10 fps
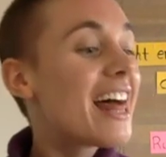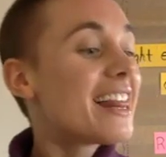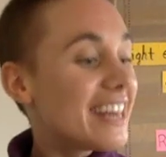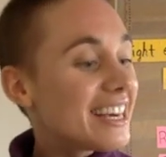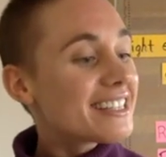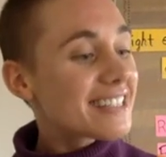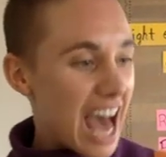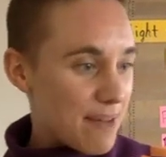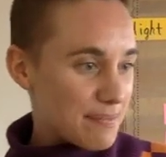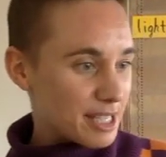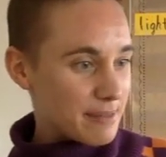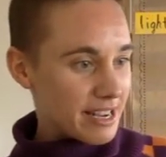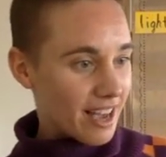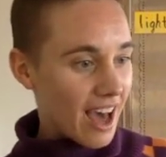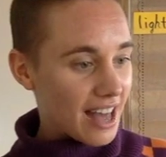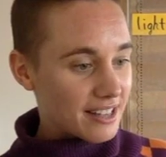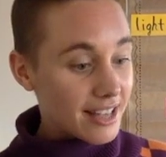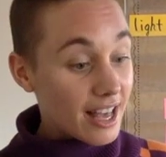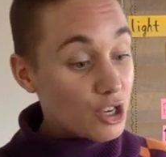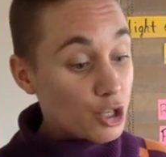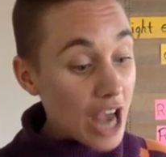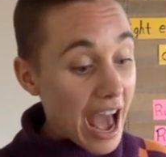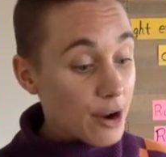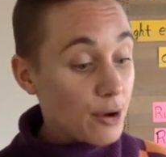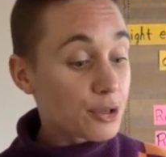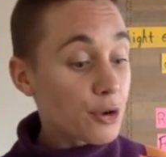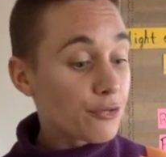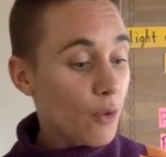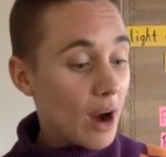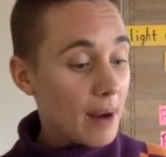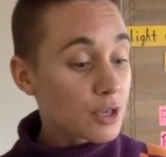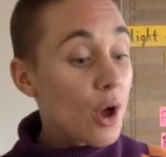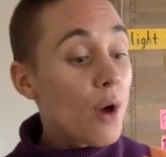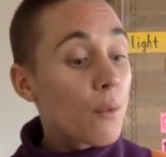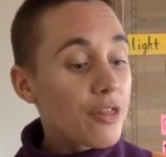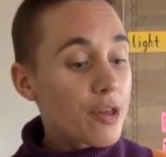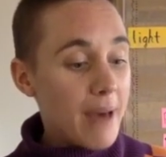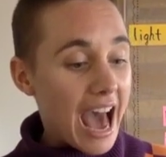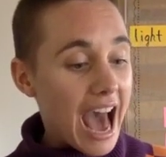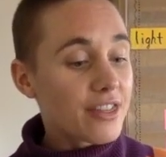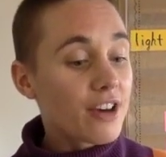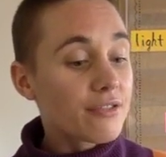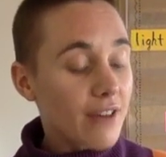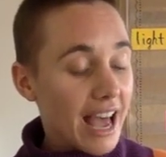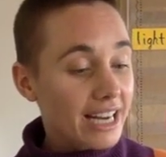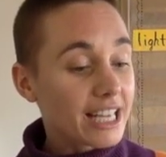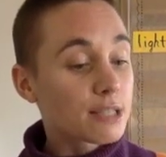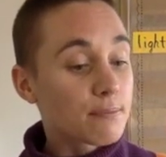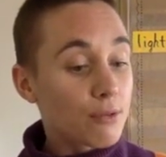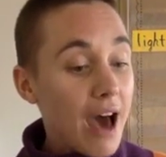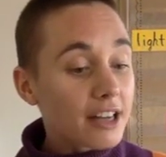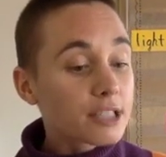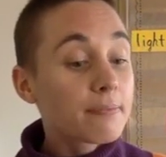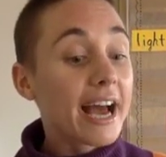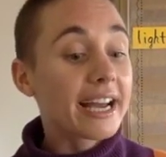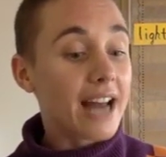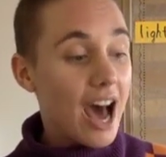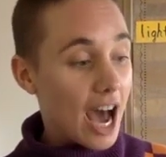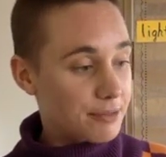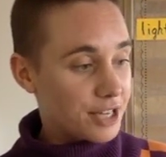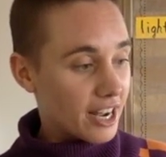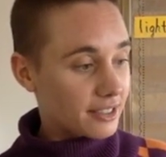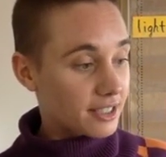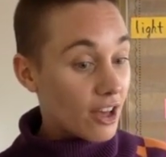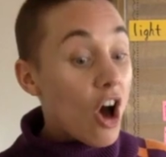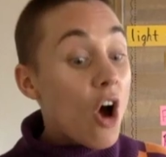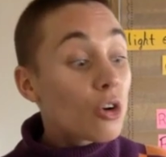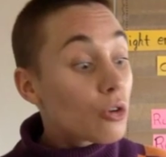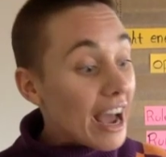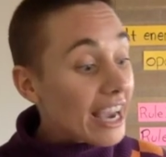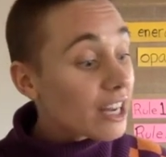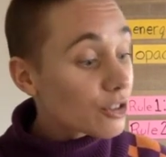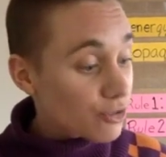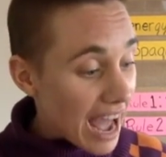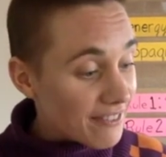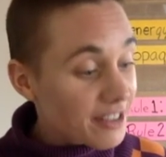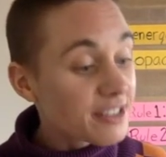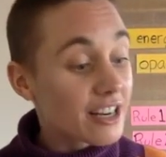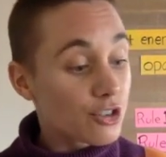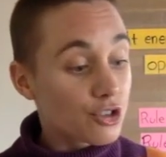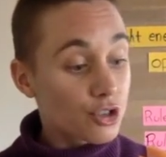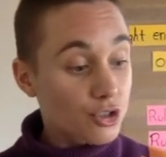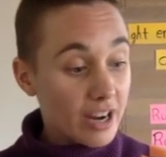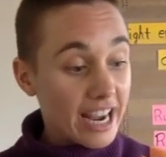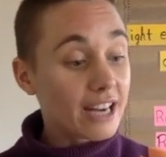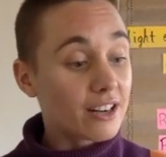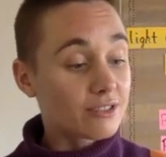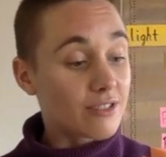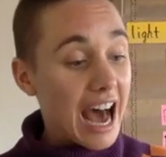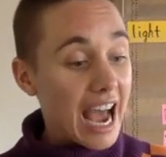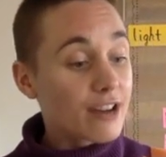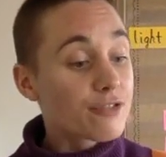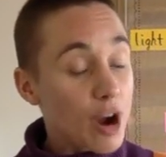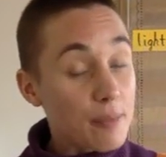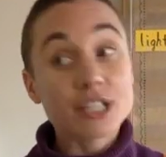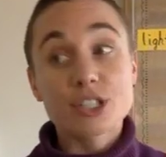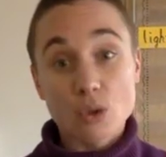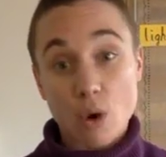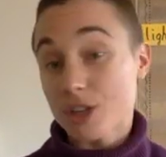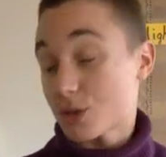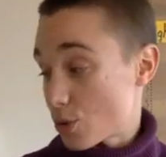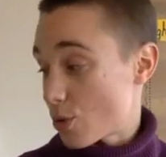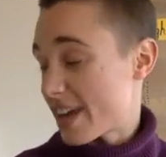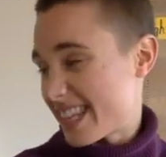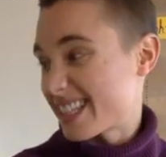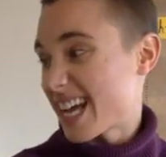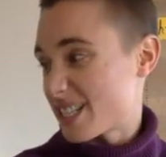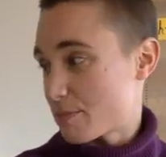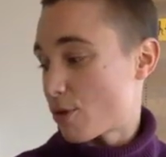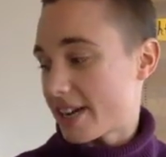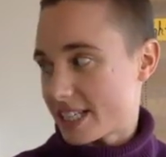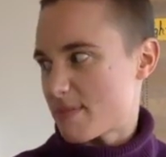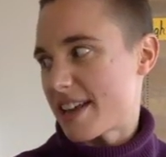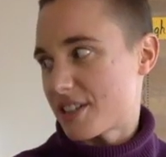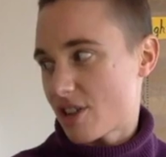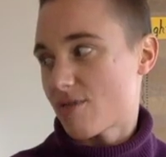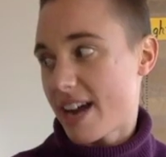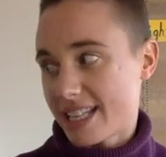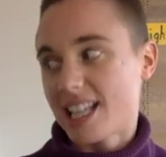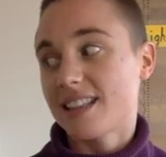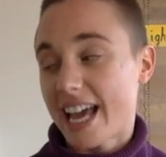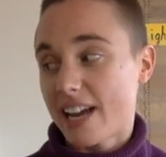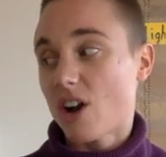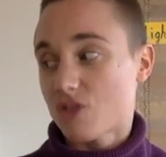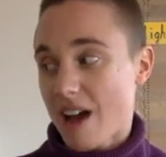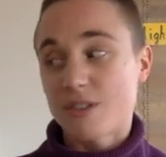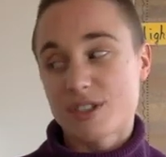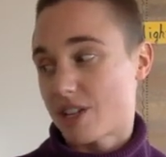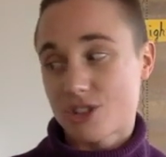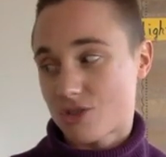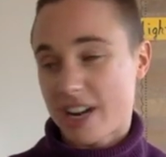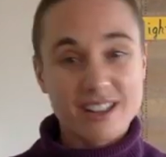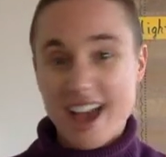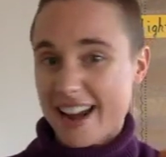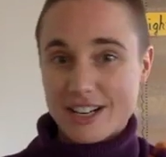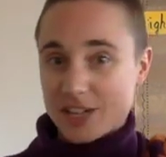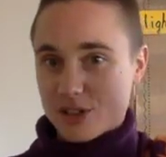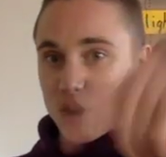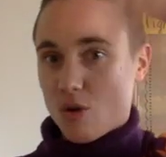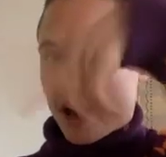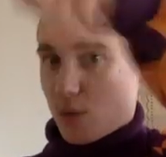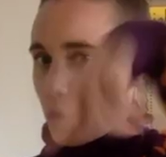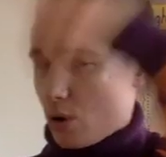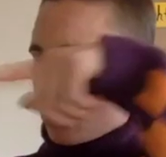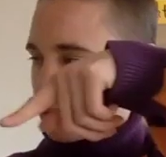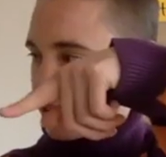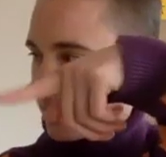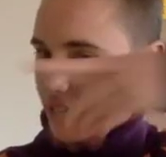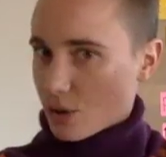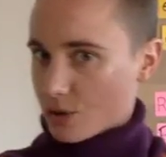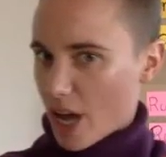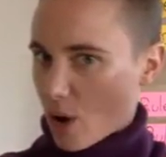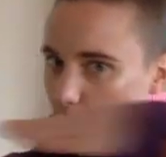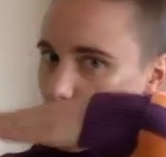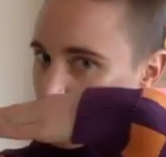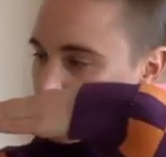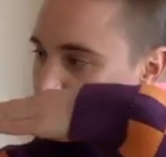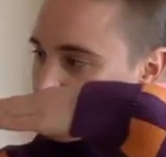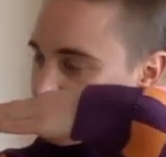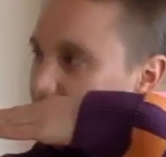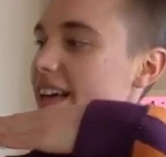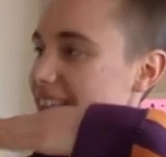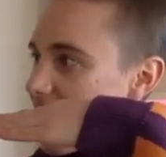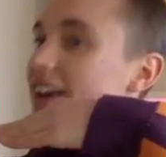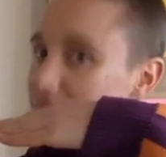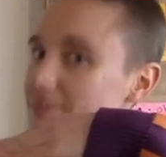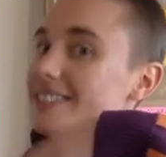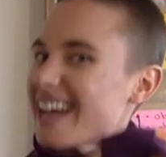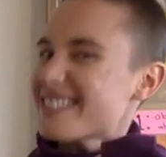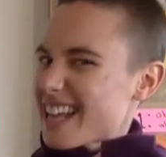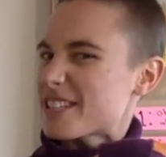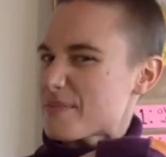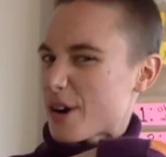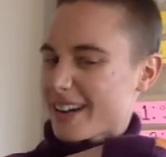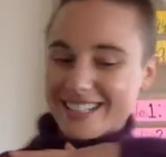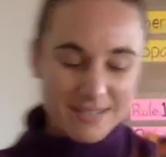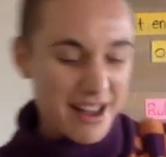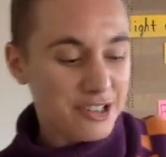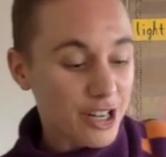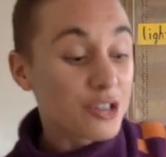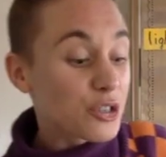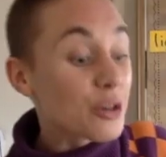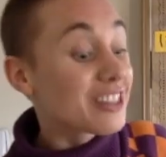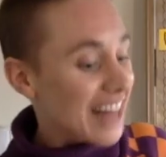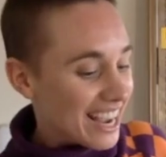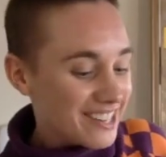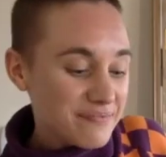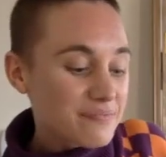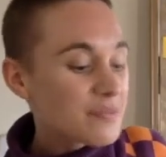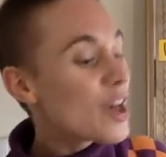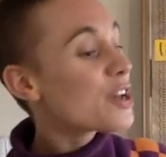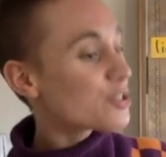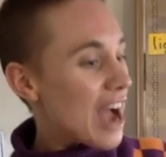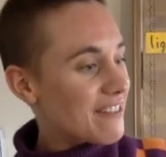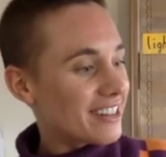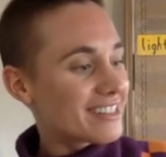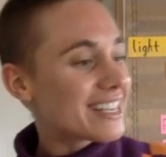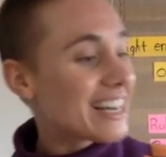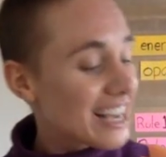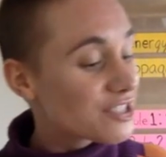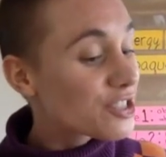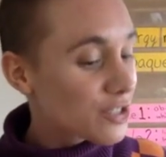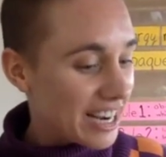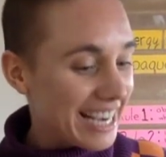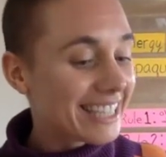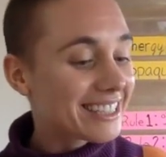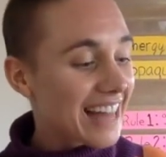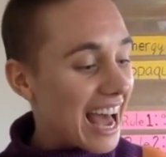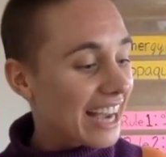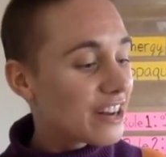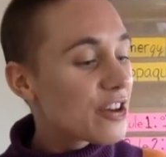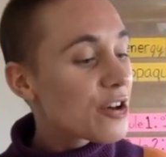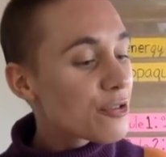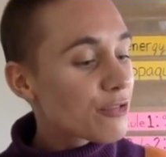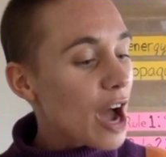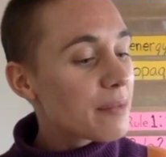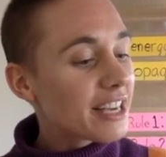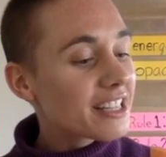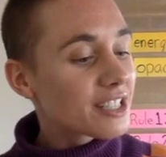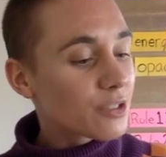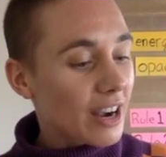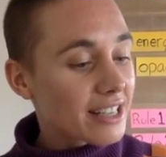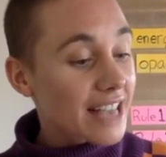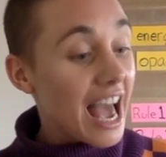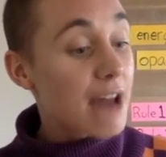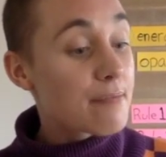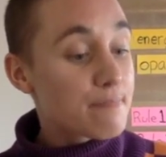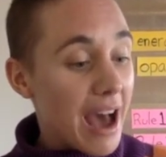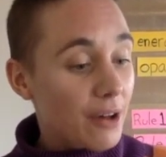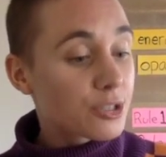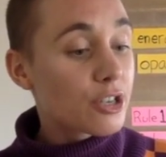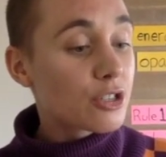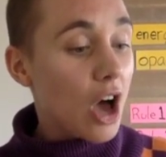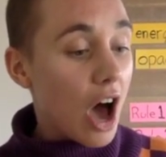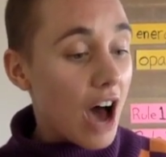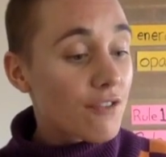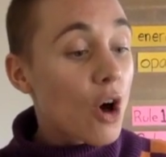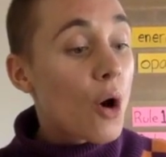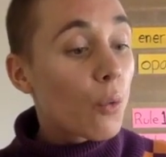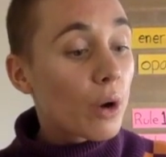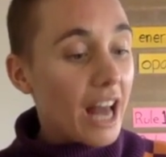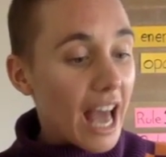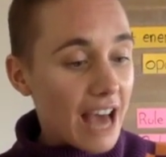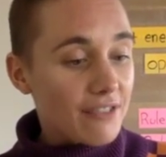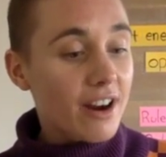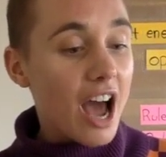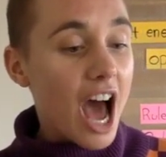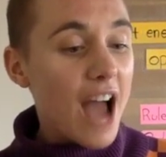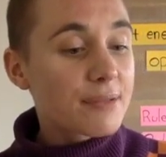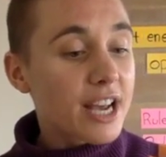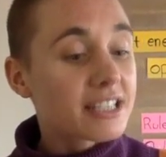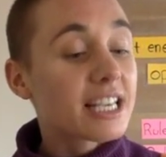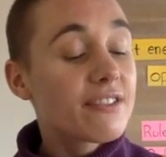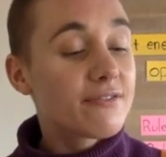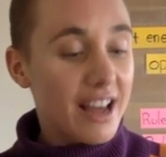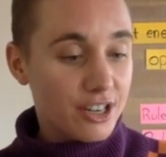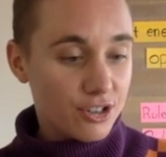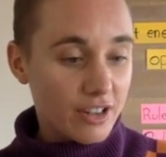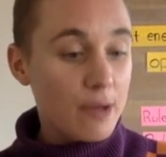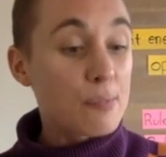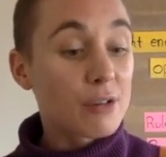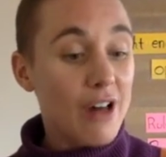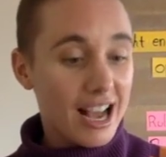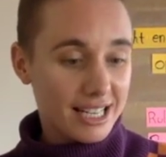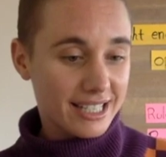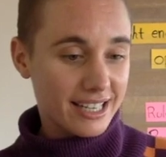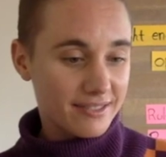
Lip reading: This happens because shadows are formed when the path of light is blocked by an object. Light travels in a straight line from its source. Ooh, I think that's important to mention, right? That light travels in a straight line. It doesn't go like, woo. It goes like, woo. Like that? Yes, that's important to mention. So light travels in a straight line from its source and bounces off whatever objects eventually blocks it.